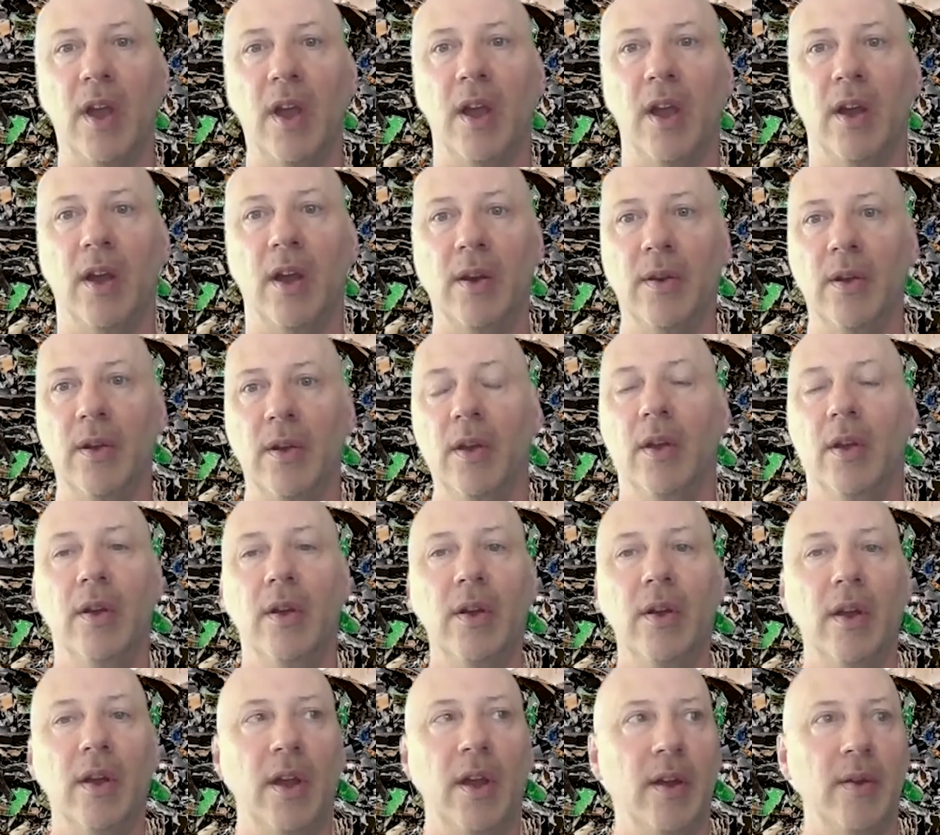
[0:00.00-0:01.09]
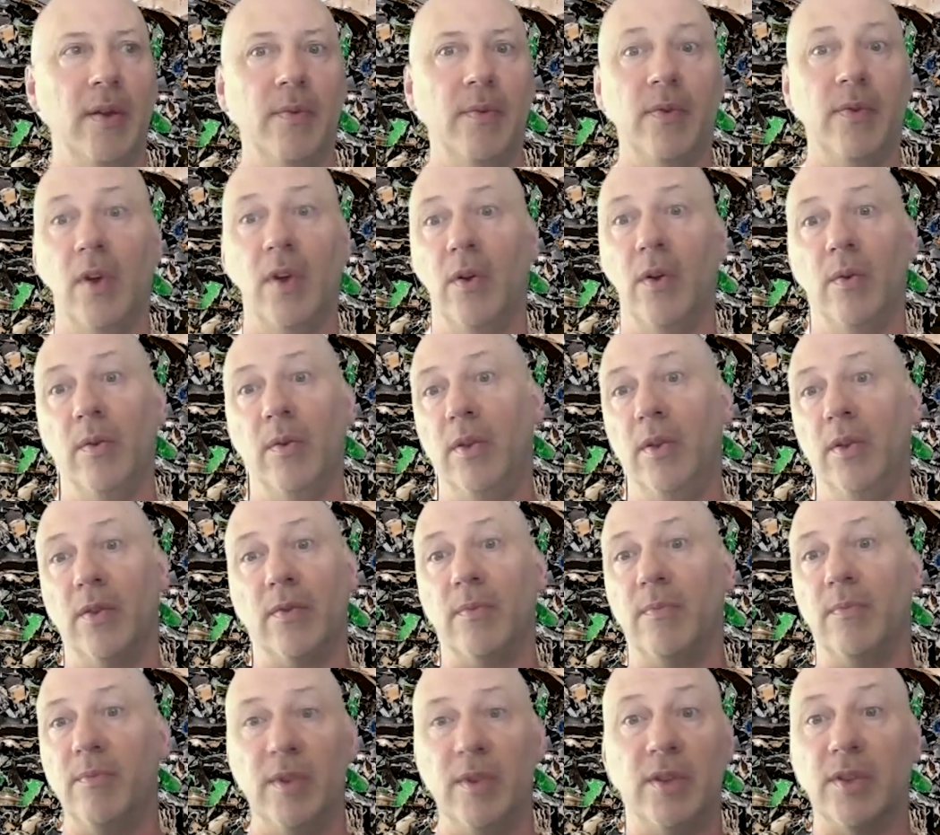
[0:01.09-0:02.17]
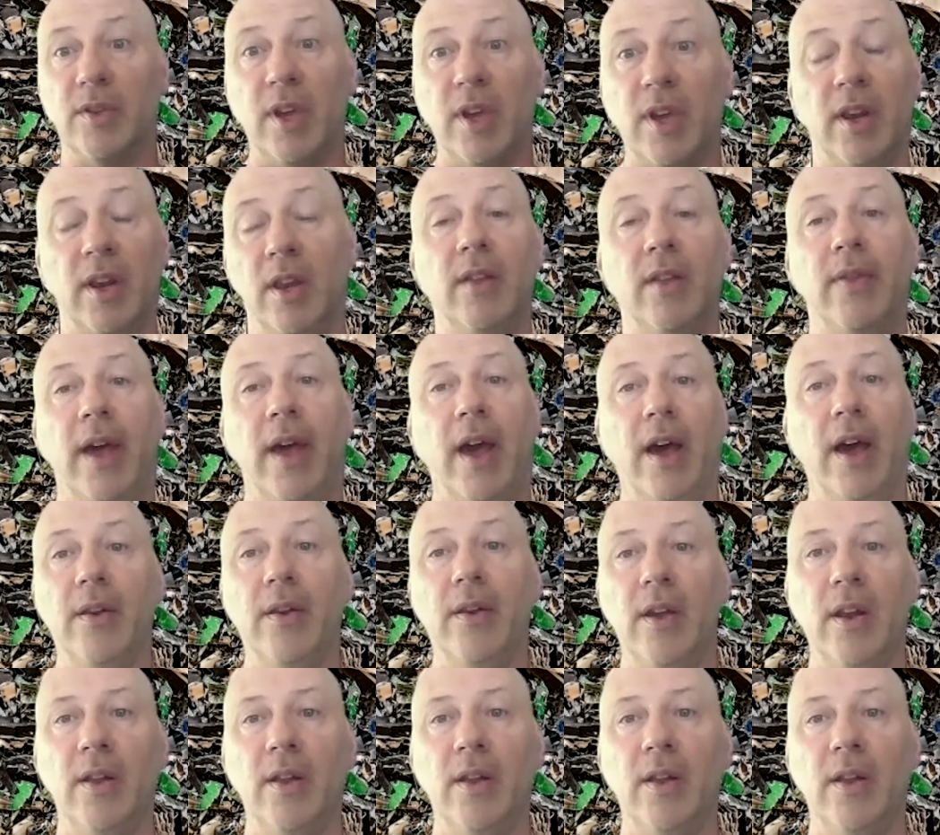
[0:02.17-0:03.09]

And so you just kind of need that.